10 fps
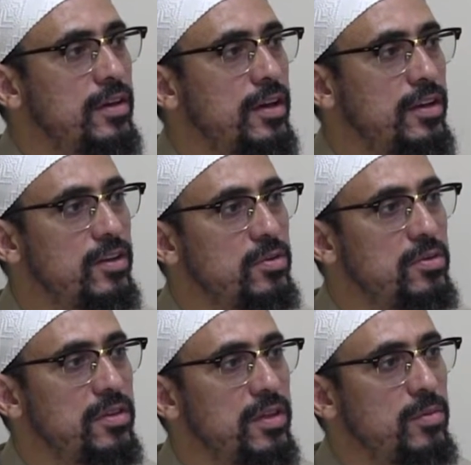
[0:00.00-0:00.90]
and he knew
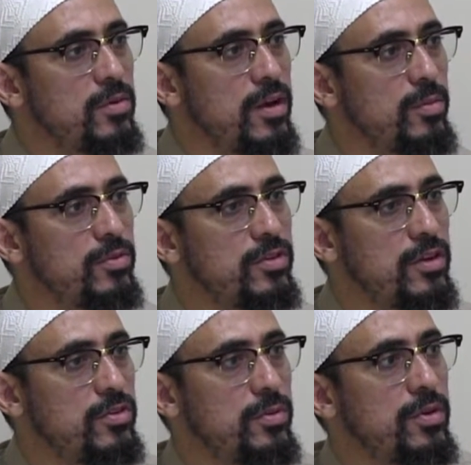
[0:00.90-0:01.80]
that they weren't able to
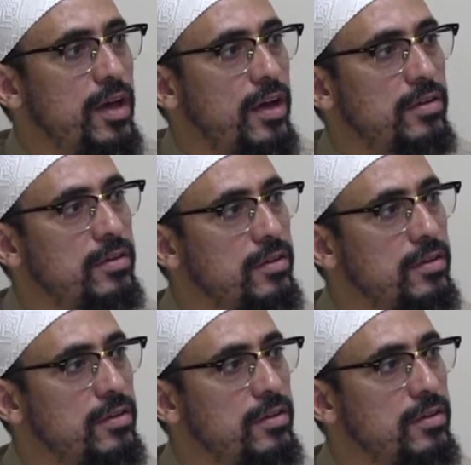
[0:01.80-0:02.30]
endure that.